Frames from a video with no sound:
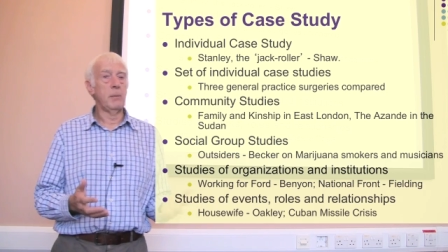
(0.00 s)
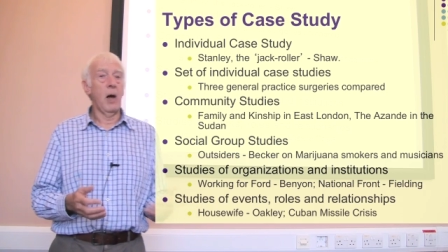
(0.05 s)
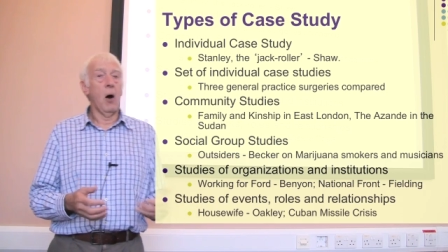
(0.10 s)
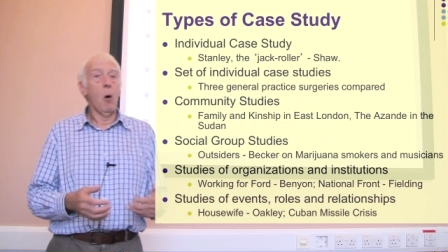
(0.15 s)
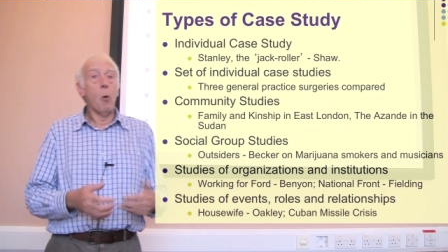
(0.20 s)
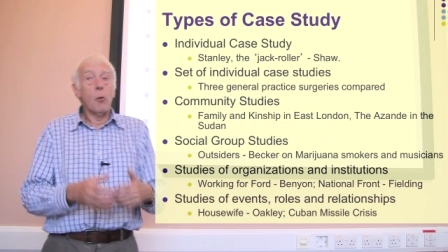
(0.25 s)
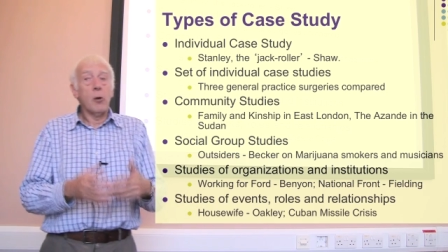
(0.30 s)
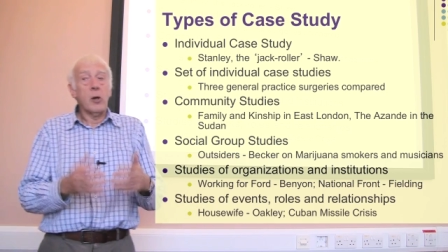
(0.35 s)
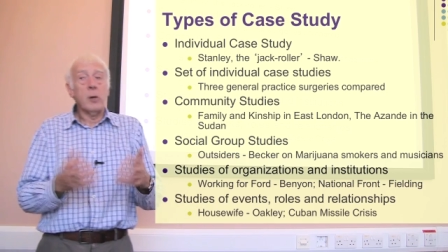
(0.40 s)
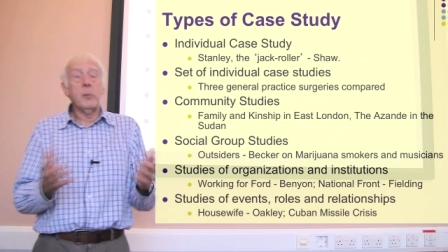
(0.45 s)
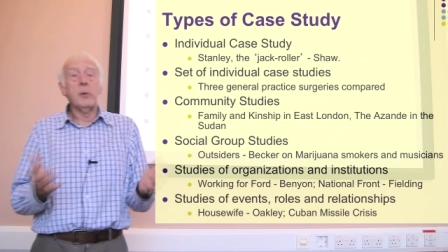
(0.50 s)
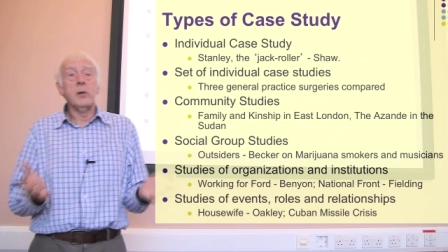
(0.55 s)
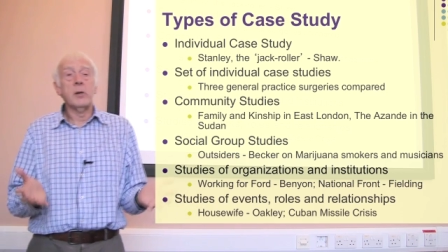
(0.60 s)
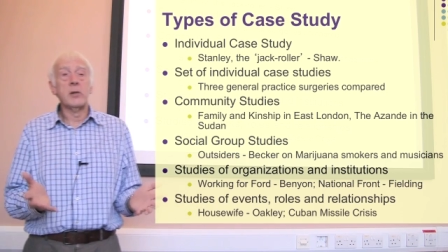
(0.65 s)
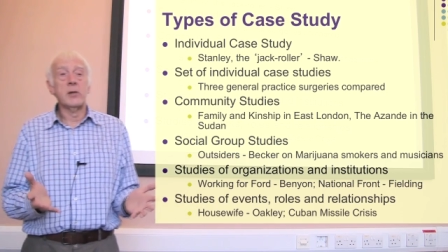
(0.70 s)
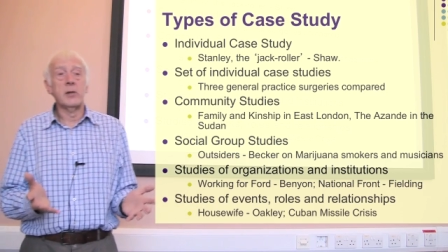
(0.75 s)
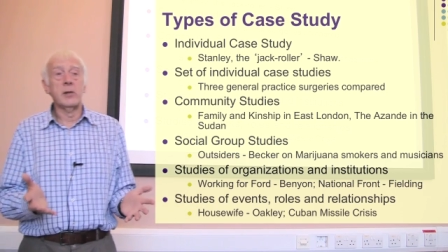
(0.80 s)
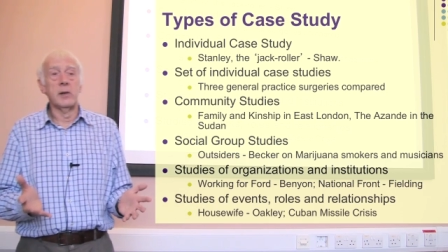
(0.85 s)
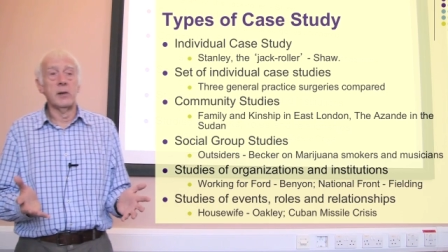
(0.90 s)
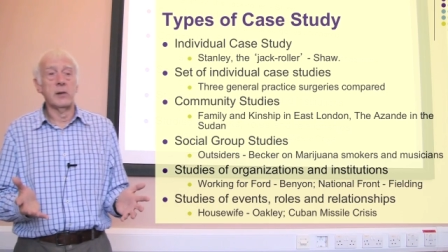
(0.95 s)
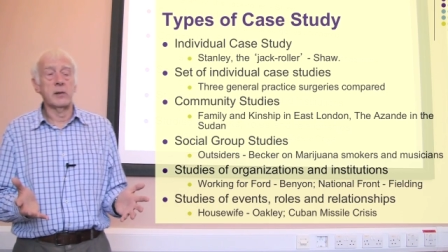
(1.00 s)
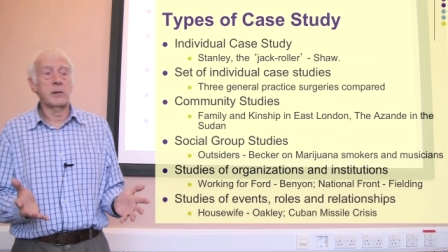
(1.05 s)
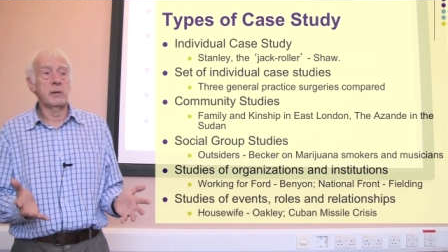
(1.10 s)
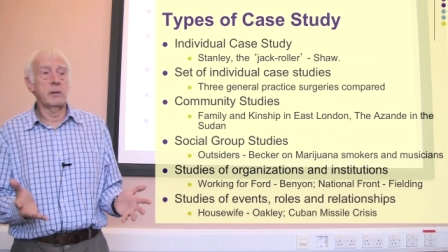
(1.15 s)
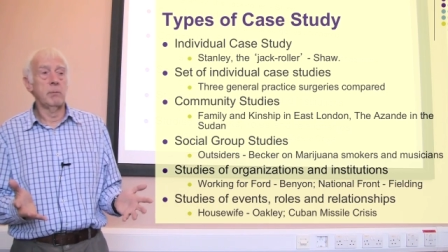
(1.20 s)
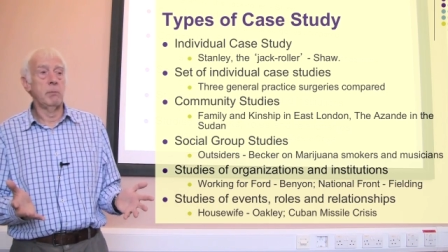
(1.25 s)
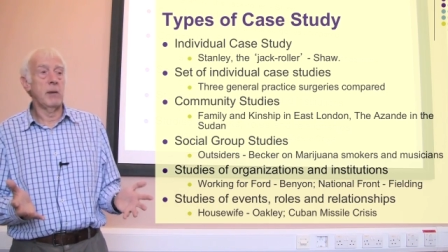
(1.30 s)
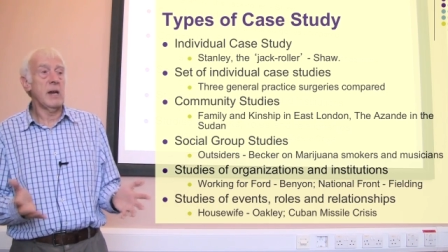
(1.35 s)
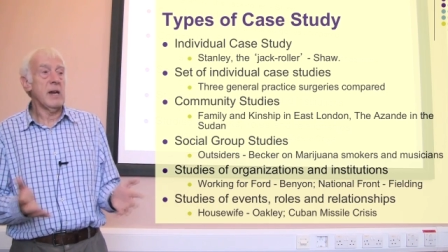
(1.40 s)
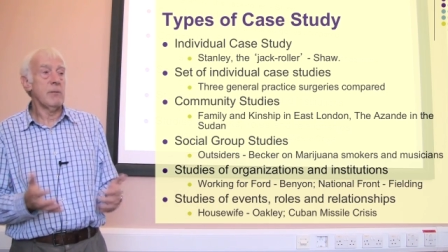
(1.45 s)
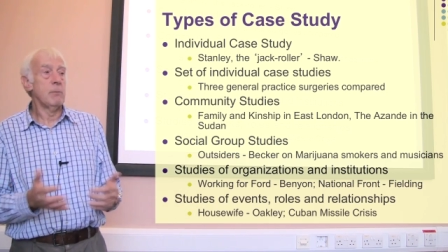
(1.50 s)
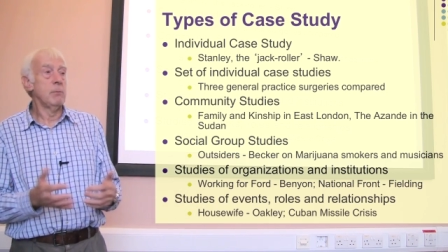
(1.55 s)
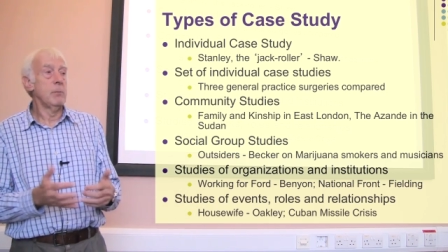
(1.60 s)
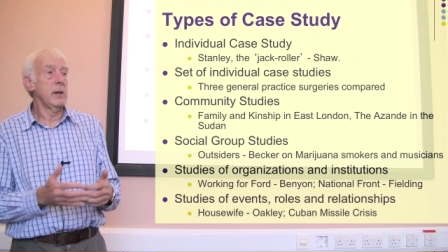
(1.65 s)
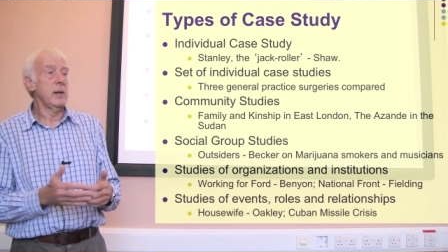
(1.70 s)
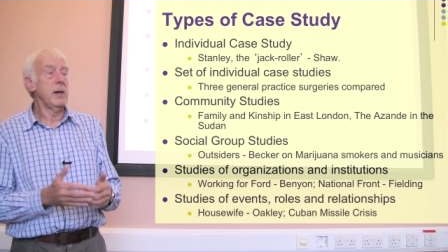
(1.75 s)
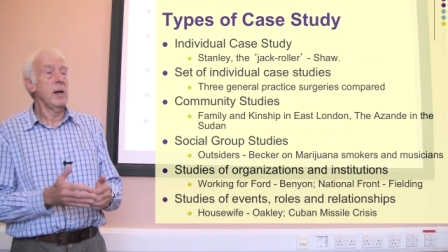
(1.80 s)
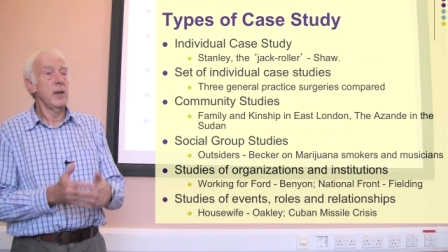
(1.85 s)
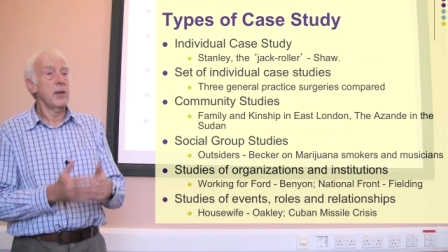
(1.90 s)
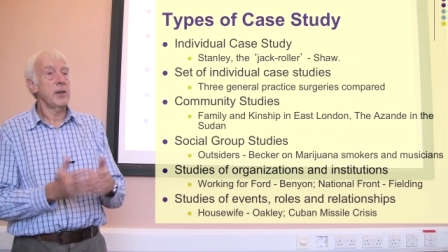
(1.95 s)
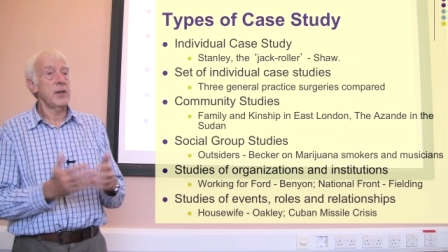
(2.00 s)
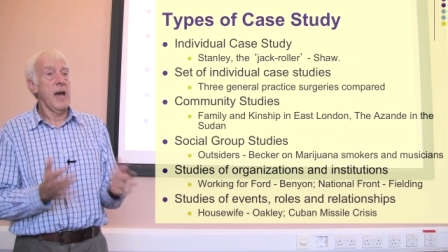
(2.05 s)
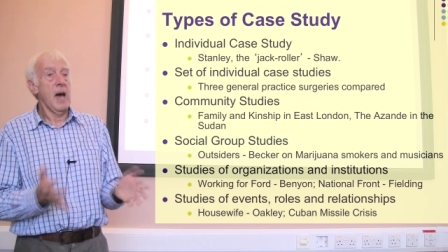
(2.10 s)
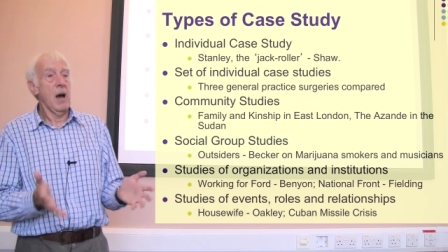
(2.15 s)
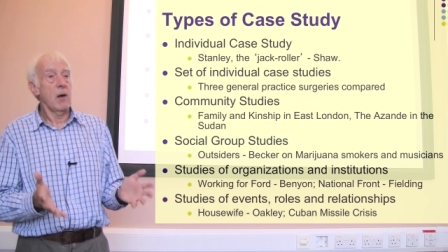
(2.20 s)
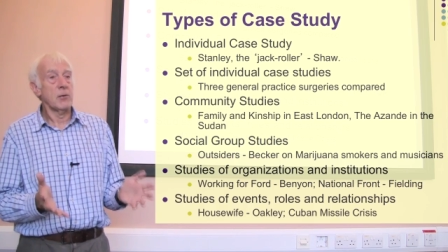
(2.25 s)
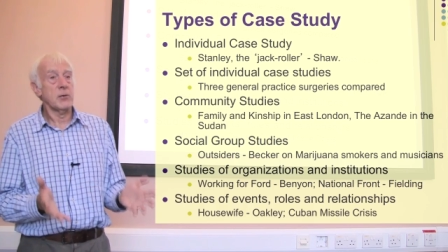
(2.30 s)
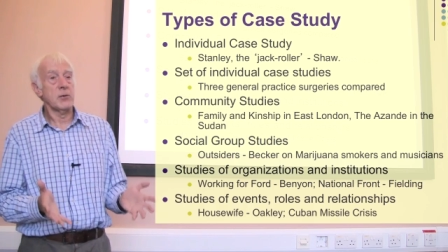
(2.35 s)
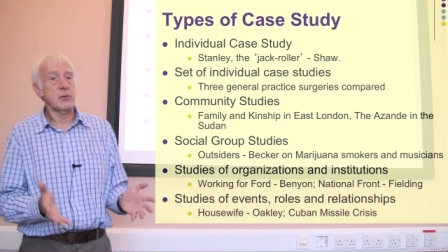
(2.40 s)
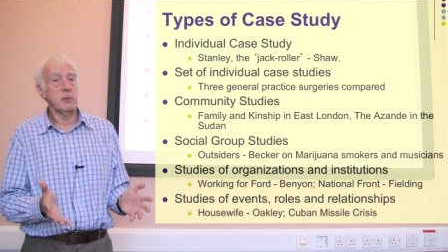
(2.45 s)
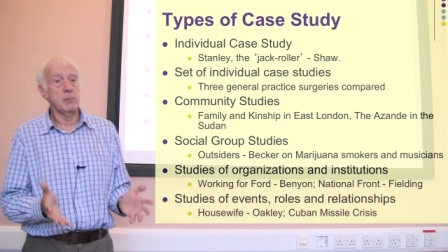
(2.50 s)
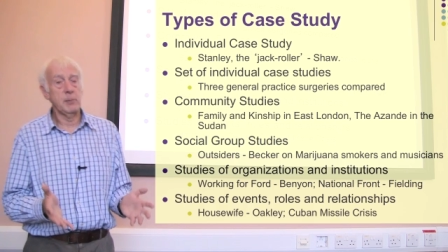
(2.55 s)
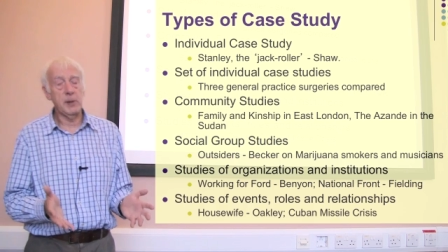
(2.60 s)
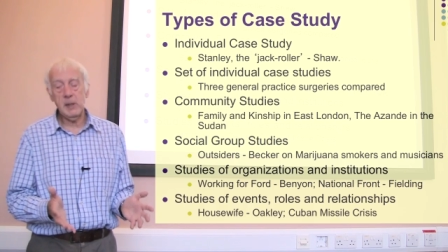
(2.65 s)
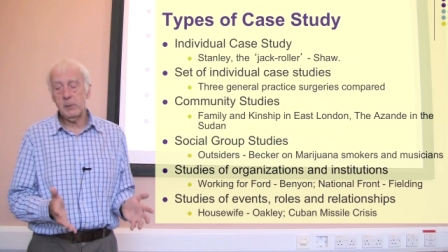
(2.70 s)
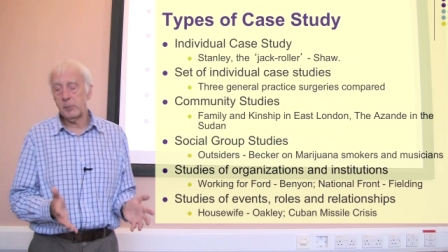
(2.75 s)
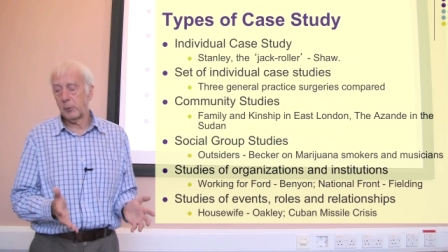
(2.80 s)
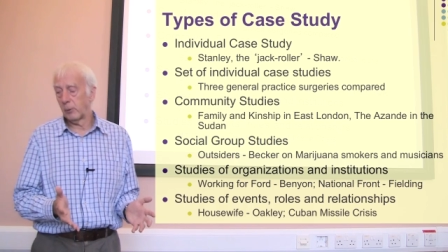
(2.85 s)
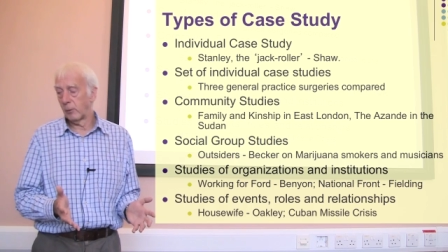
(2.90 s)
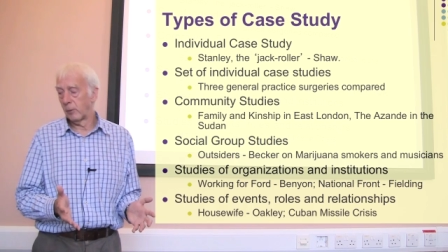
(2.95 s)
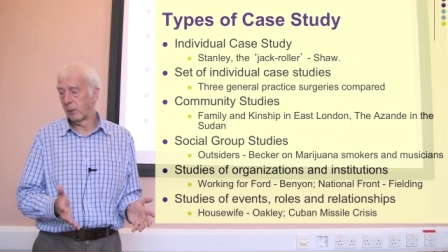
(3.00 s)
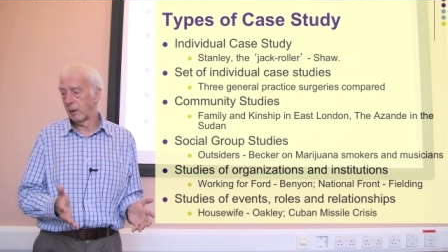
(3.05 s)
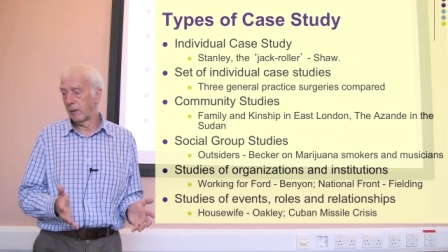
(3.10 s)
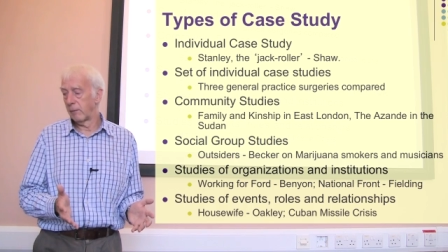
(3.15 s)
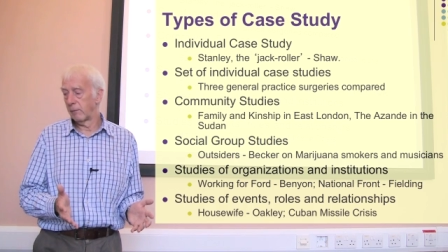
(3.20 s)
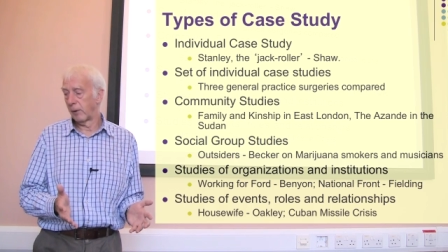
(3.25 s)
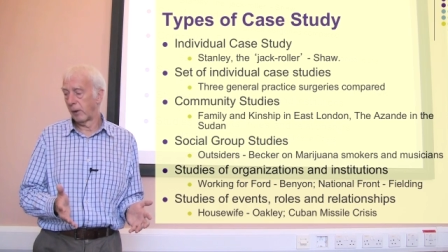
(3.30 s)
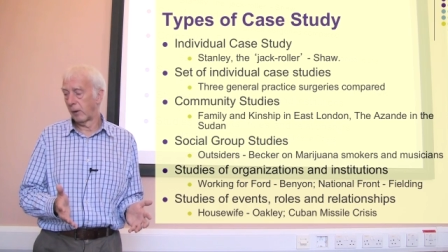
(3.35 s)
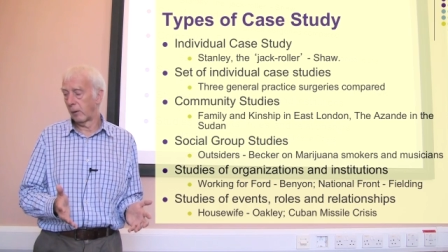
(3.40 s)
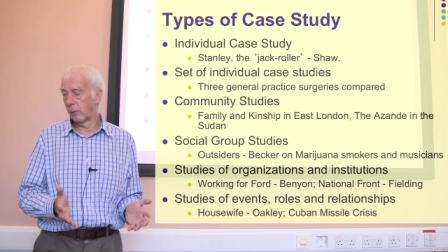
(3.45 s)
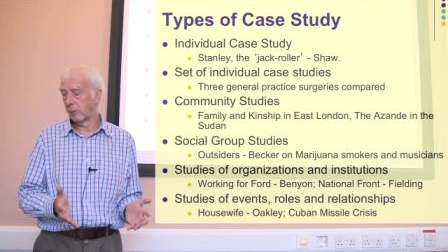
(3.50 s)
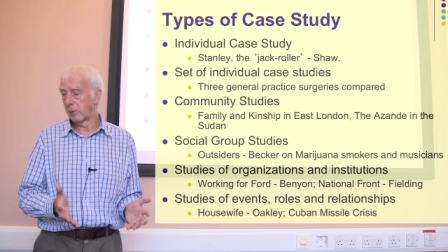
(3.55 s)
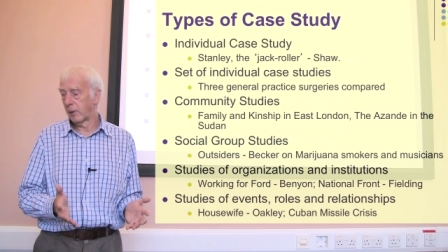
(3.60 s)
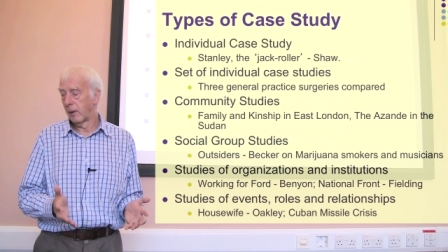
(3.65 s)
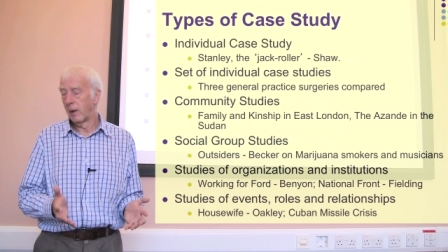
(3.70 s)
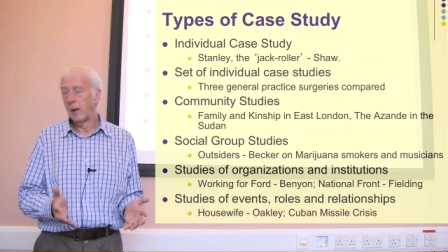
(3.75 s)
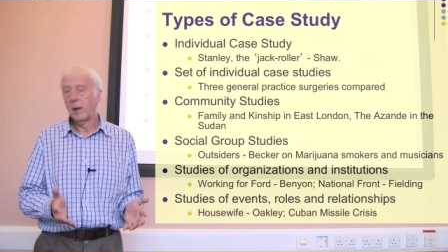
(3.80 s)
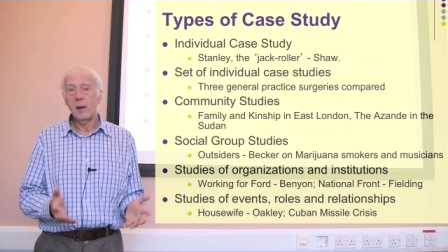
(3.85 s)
whole communities, may even be thousands of people involved,